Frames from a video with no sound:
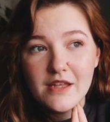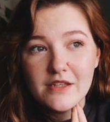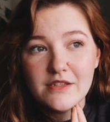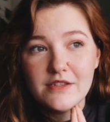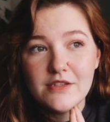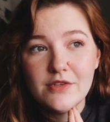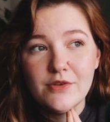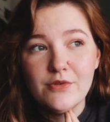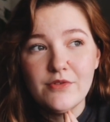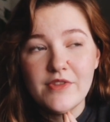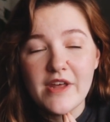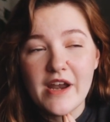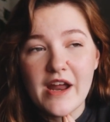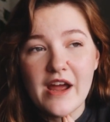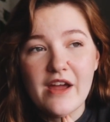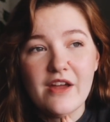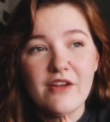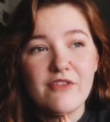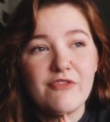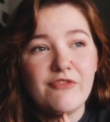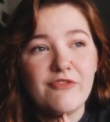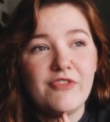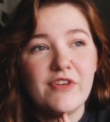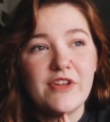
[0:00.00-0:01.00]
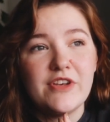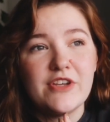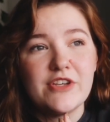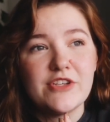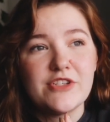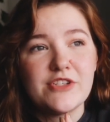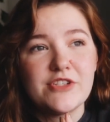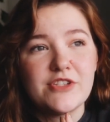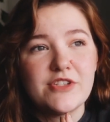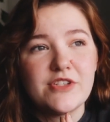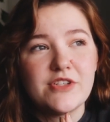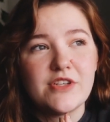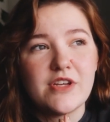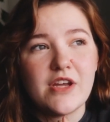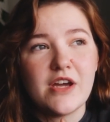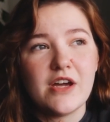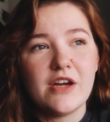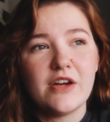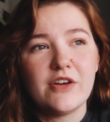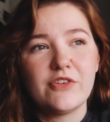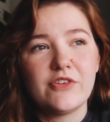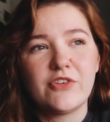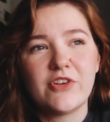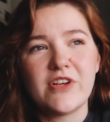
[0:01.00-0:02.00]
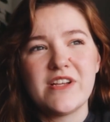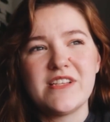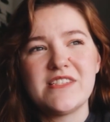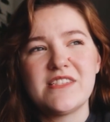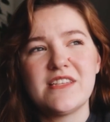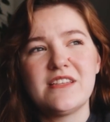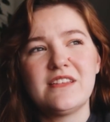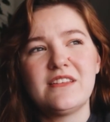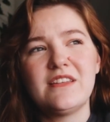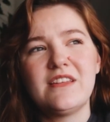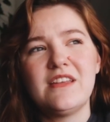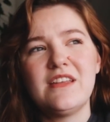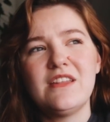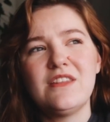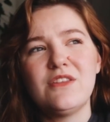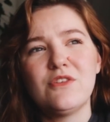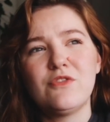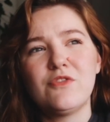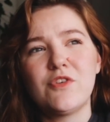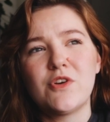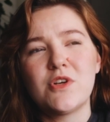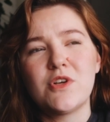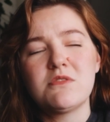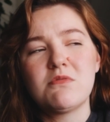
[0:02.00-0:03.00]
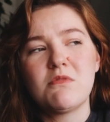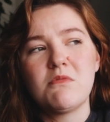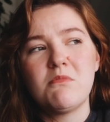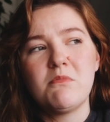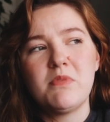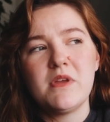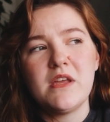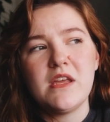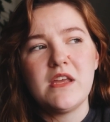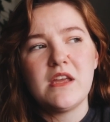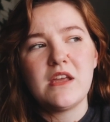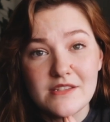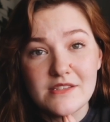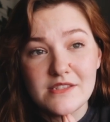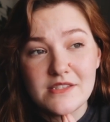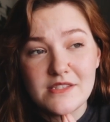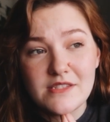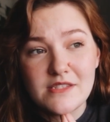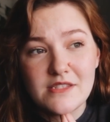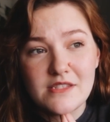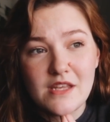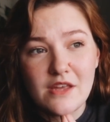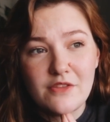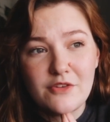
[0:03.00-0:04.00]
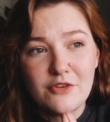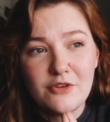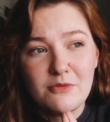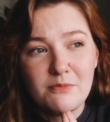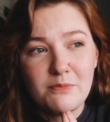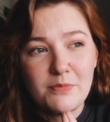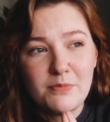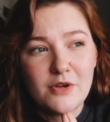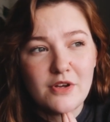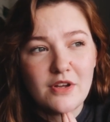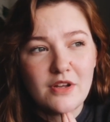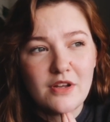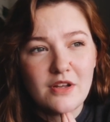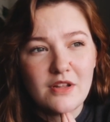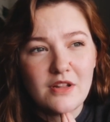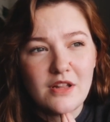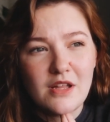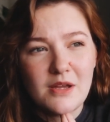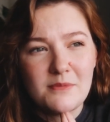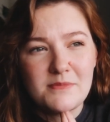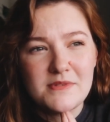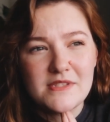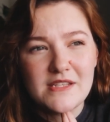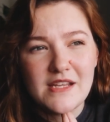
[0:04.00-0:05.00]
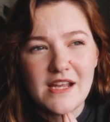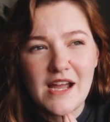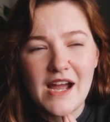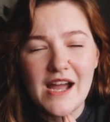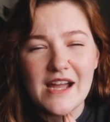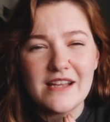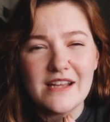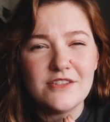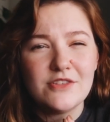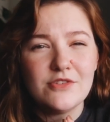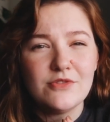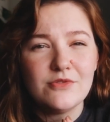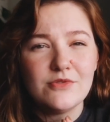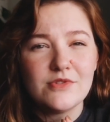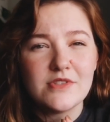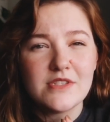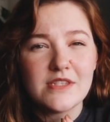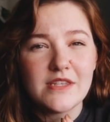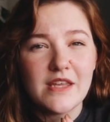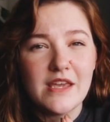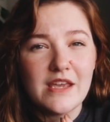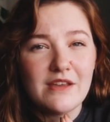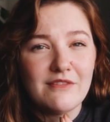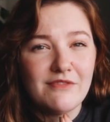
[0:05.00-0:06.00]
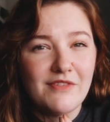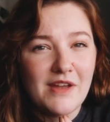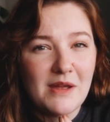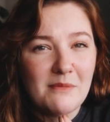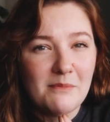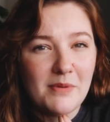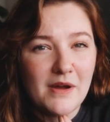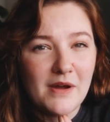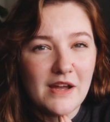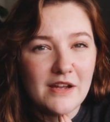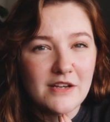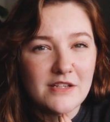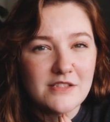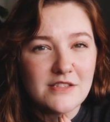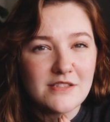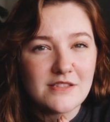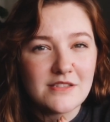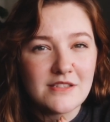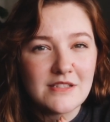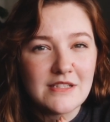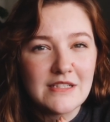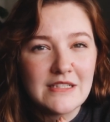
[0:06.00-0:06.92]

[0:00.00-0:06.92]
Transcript: two that I have finished recently. The first one being the Southern Book Club's Guide to Slaying Vampires.